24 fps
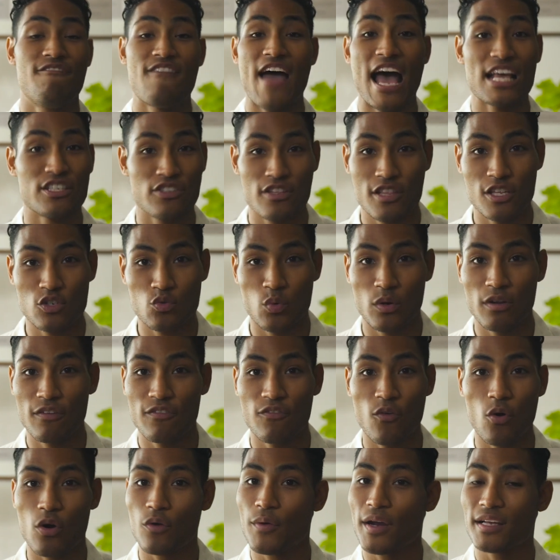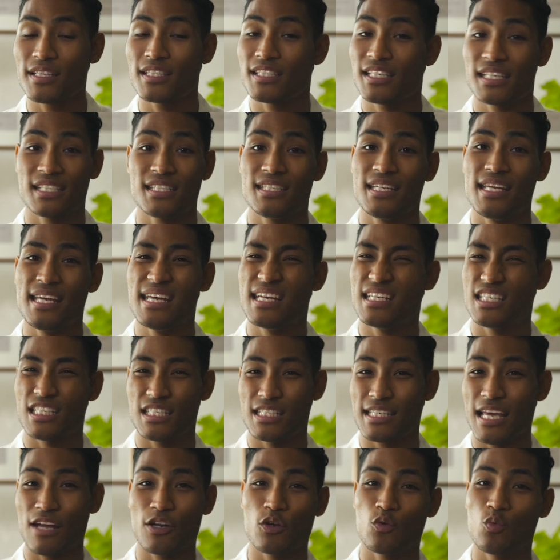faster than 24, around 60, it
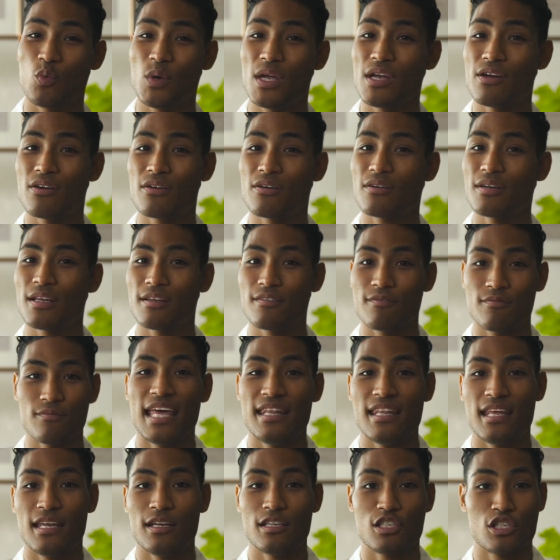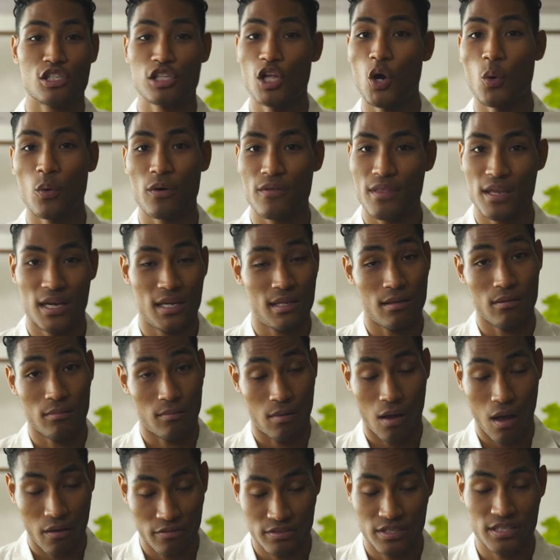just sounded weird, and then slower, then it
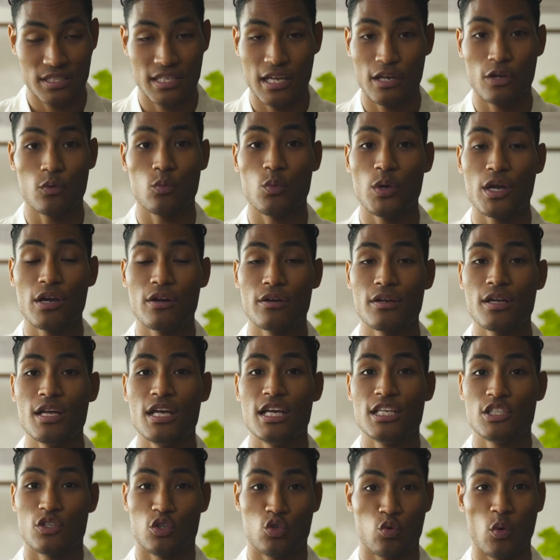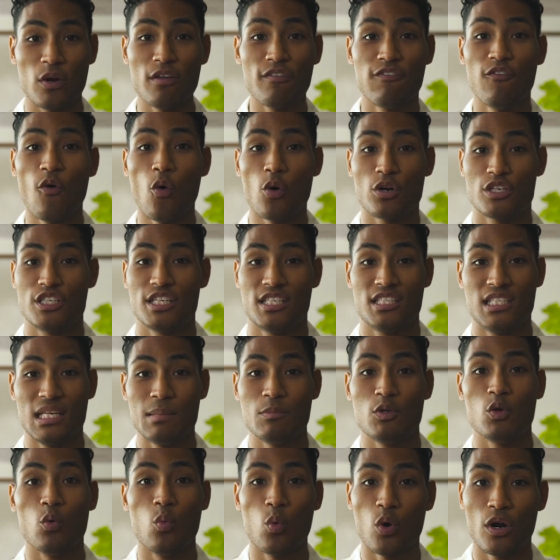obviously sounded weird. So 24 just
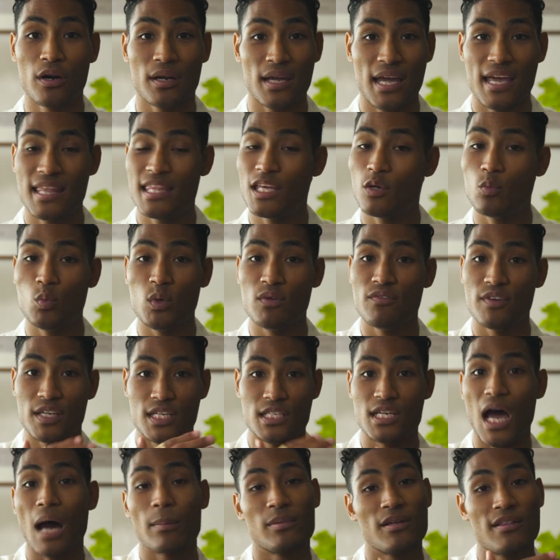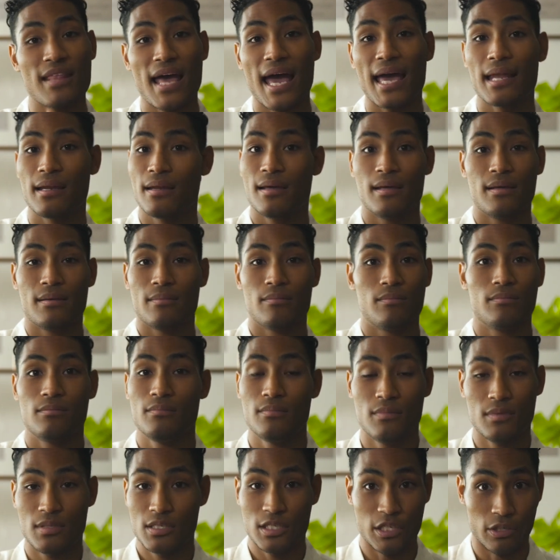seemed to work, and then we've adopted that
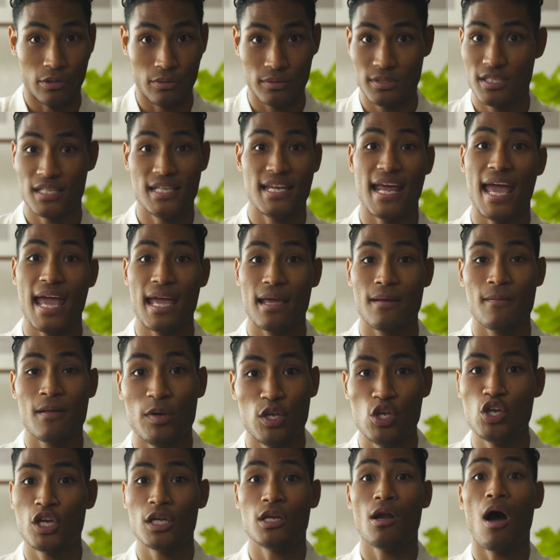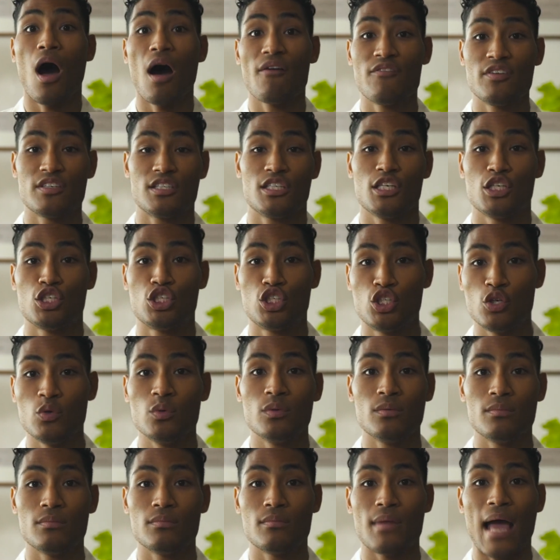till today. But you can obviously
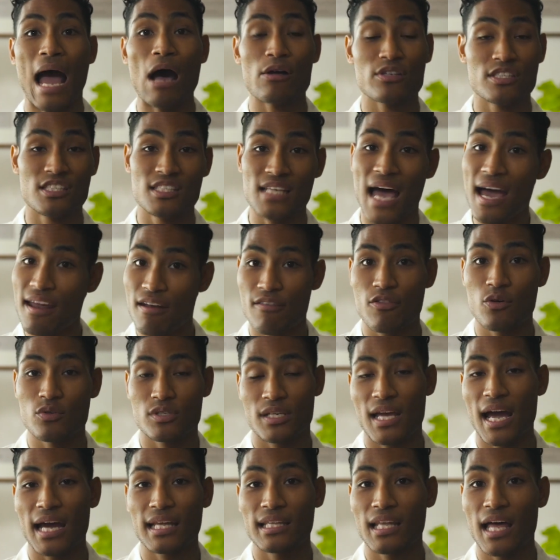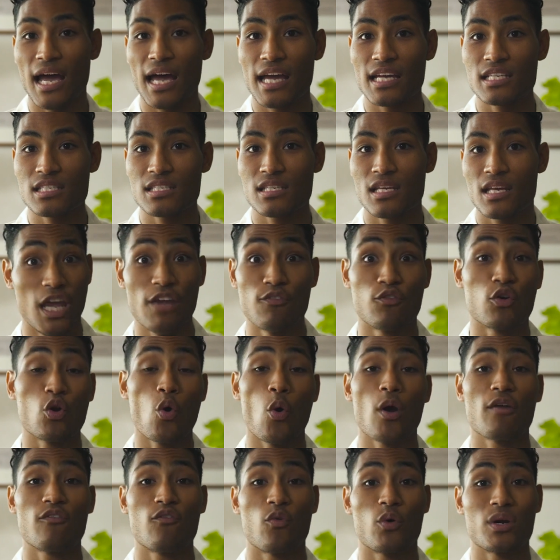shoot outside of those guidelines if you're
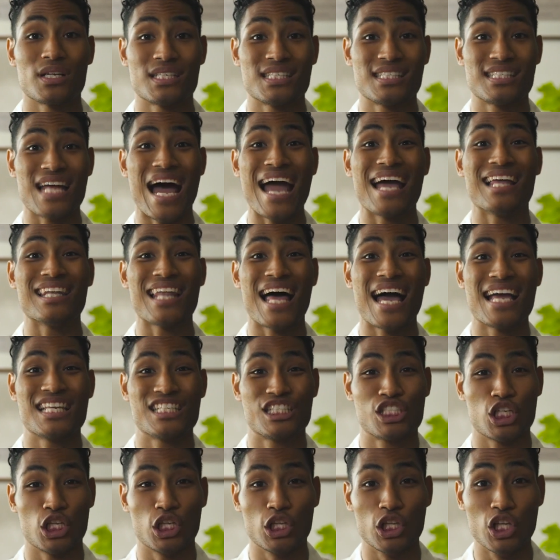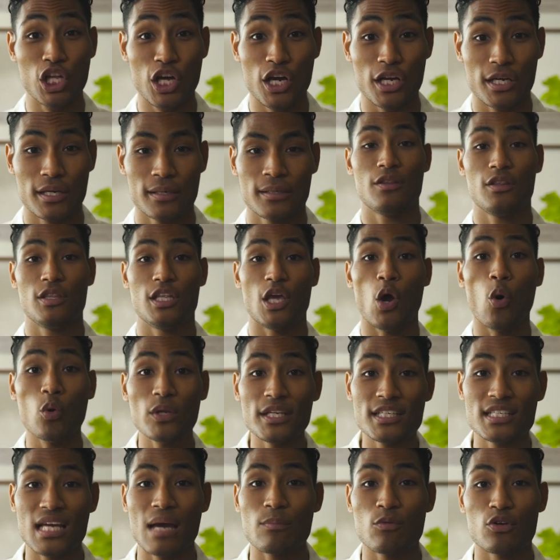going for a stylized look. The
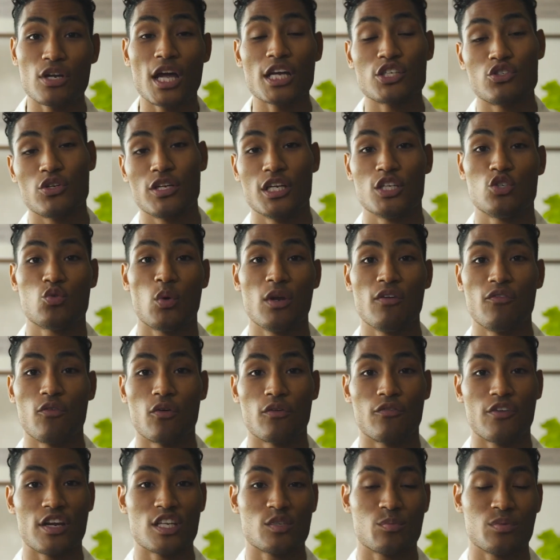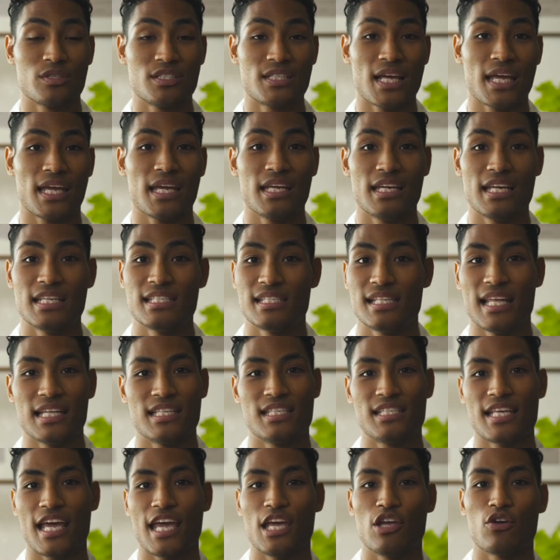only time you're not shooting at 24 frames per second is,
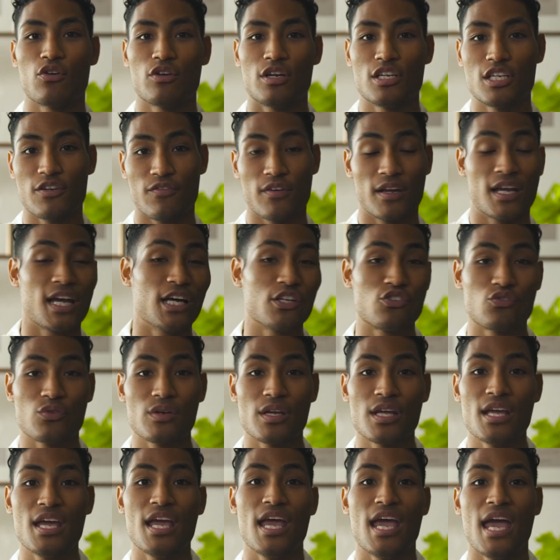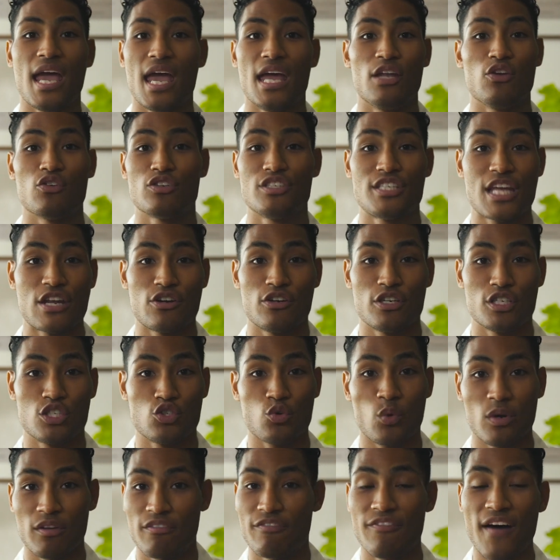let's say you're in a different country and your standard is
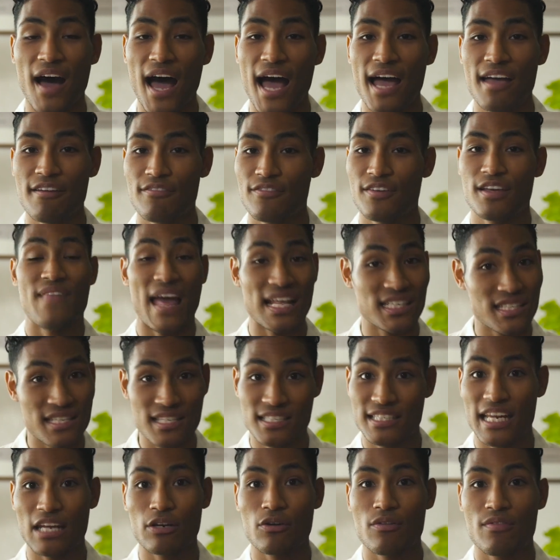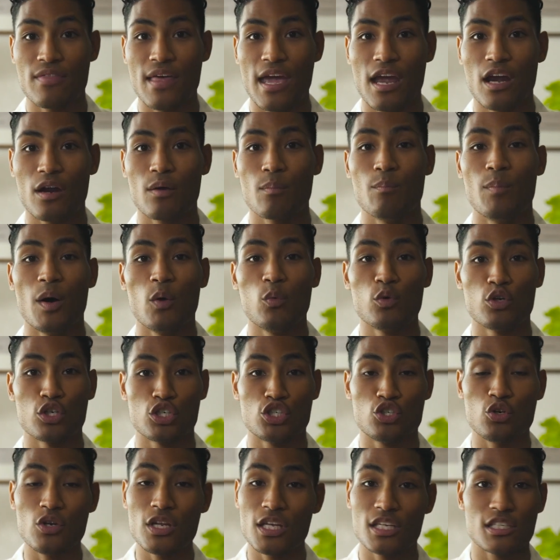25. That's the standard there, but when you're
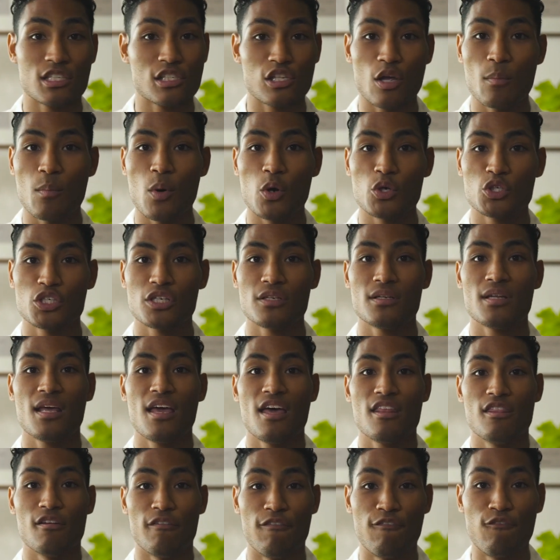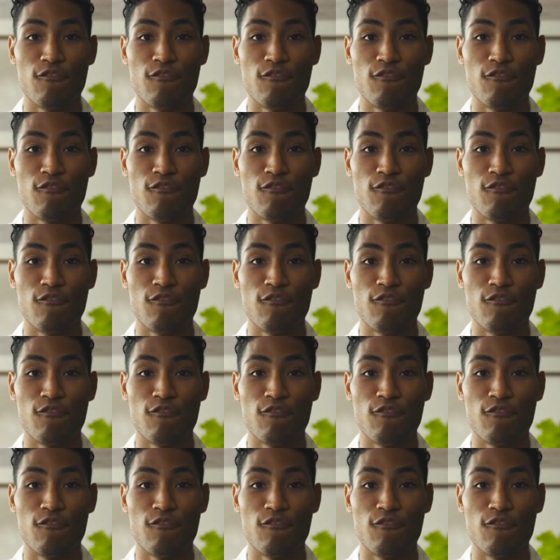shooting in slow motion, the